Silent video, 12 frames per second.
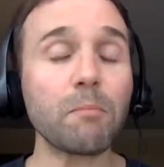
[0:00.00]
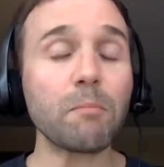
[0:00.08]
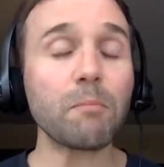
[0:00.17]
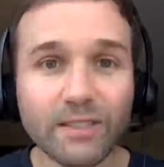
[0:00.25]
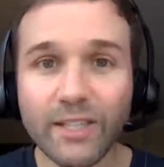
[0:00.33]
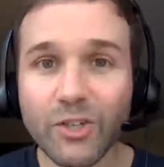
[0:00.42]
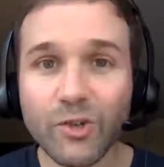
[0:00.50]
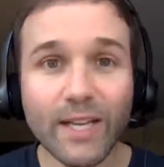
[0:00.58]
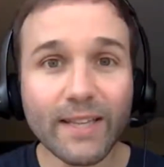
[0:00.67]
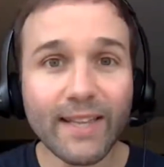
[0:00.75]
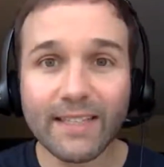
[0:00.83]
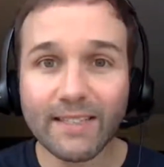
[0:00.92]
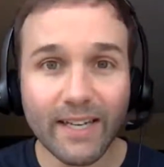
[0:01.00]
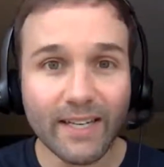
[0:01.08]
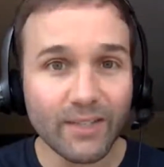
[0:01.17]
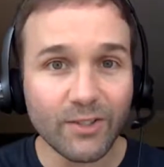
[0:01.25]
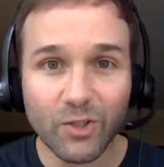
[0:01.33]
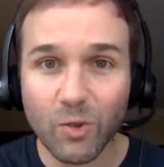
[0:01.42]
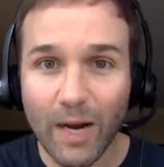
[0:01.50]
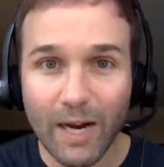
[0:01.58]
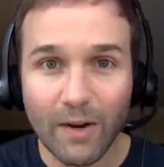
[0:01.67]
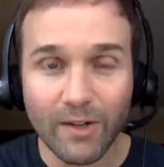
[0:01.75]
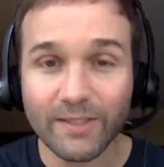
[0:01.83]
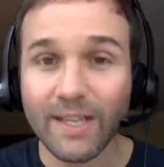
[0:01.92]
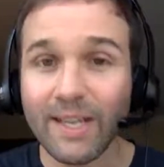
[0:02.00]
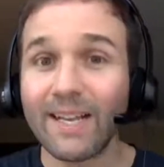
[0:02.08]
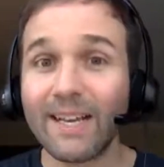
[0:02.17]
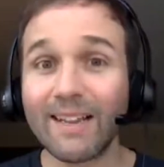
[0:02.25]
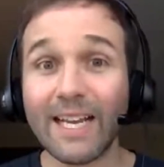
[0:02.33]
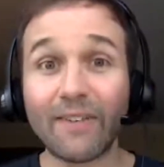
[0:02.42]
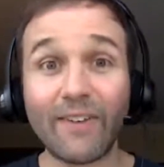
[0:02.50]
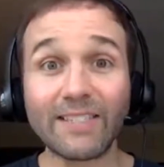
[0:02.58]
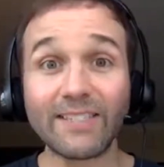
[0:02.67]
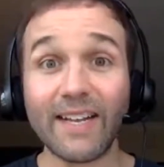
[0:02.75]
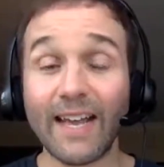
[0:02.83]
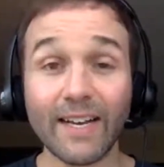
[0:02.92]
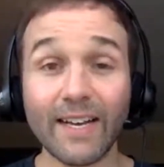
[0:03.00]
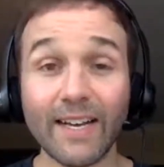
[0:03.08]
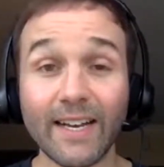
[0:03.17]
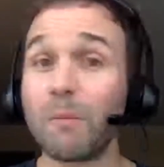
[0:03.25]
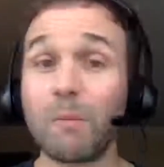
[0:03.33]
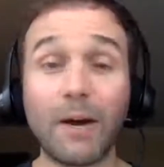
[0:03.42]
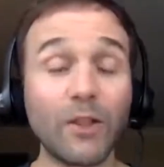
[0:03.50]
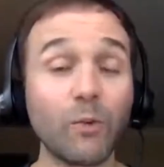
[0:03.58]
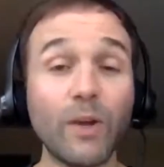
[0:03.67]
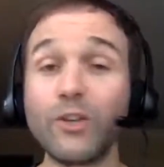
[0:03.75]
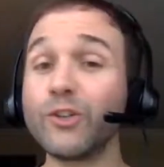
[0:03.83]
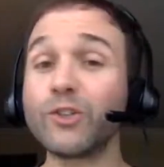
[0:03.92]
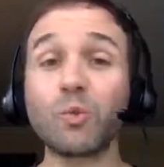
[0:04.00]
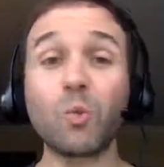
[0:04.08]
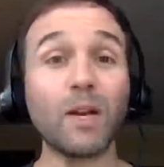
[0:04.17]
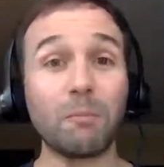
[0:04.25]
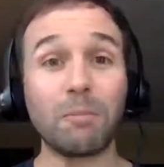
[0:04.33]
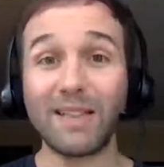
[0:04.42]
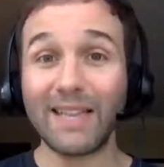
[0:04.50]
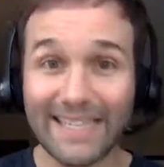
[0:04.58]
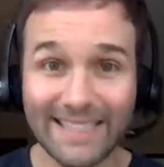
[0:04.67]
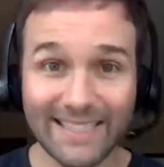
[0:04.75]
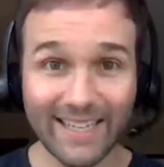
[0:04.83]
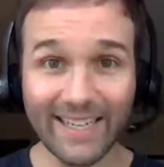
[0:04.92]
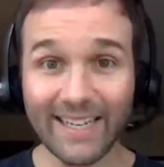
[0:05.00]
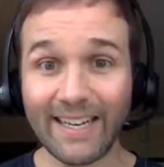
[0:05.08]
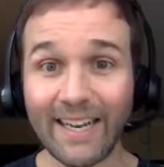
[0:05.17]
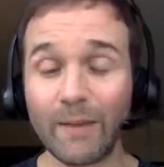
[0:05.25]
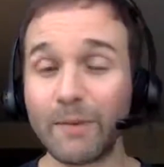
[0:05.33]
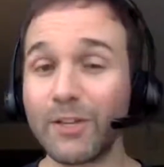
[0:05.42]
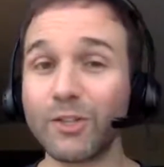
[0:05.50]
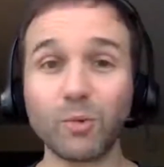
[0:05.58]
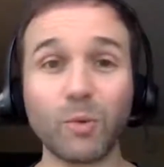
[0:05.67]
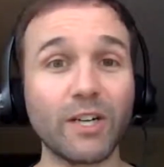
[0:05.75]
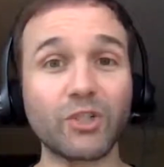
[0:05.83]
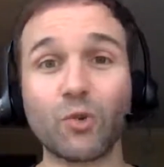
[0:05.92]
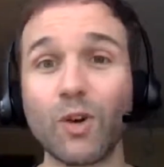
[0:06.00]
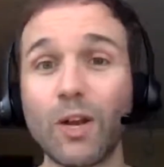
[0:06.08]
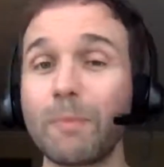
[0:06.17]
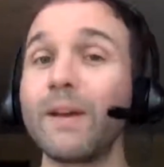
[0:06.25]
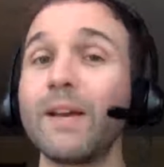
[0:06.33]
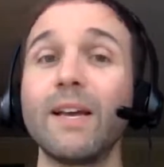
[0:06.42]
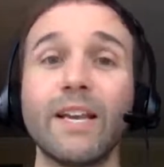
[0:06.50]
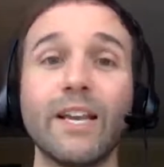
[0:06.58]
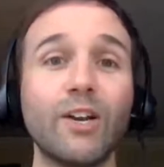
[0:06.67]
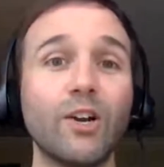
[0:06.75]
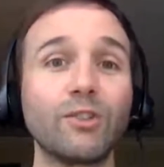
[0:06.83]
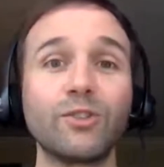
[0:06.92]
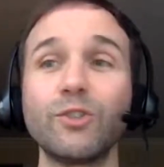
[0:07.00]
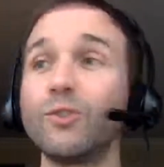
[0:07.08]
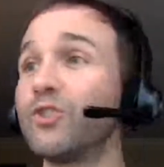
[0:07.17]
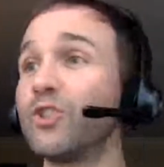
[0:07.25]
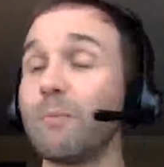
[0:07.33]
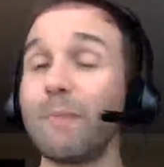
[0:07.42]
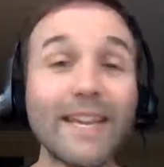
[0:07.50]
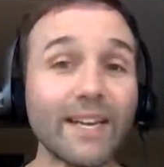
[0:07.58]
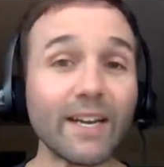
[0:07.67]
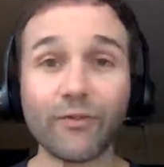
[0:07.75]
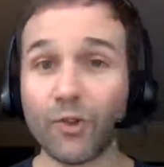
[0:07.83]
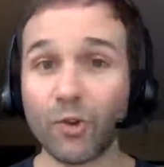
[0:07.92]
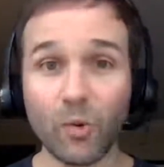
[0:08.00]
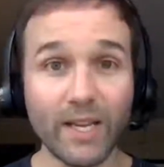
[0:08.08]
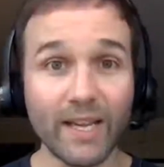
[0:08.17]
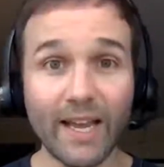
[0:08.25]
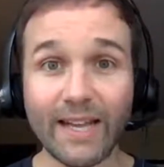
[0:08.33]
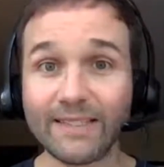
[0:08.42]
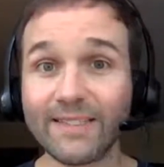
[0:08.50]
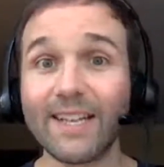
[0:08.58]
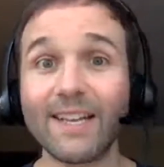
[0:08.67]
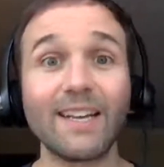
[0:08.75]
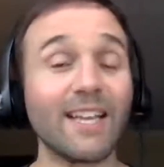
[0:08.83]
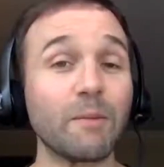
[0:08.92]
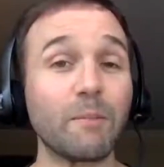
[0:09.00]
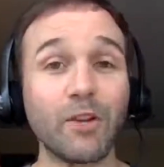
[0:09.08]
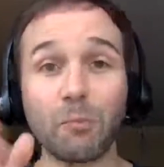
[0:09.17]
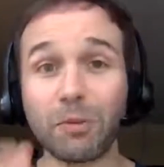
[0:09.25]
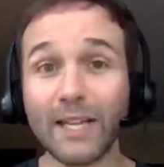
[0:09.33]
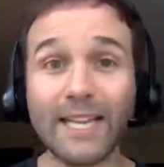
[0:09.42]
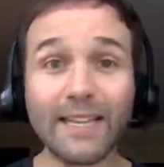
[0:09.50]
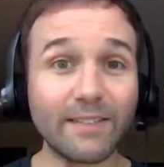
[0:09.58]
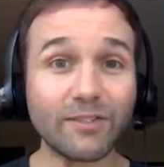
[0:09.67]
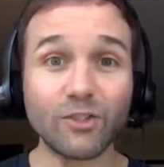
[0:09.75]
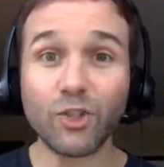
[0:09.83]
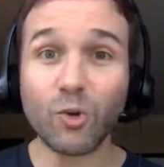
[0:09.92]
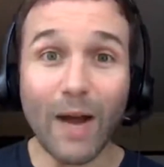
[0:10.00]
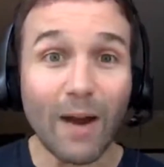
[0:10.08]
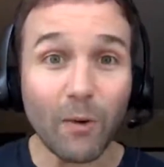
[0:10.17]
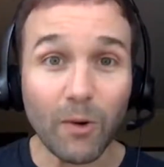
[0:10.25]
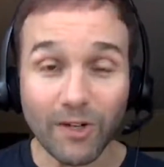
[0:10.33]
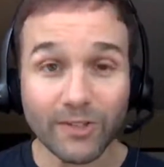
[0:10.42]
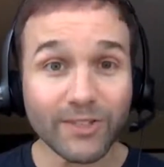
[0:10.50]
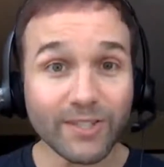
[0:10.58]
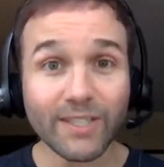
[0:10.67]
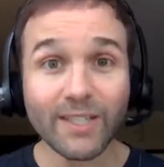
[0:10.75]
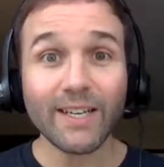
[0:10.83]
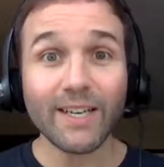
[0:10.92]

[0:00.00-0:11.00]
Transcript: Miraculously, you get that done in 2 hours. Like if I said, Heneka, by the way, you just want a plane ticket. I mean, you just want a trip, to Jamaica for the weekends. But your plane leaves in 2 hours.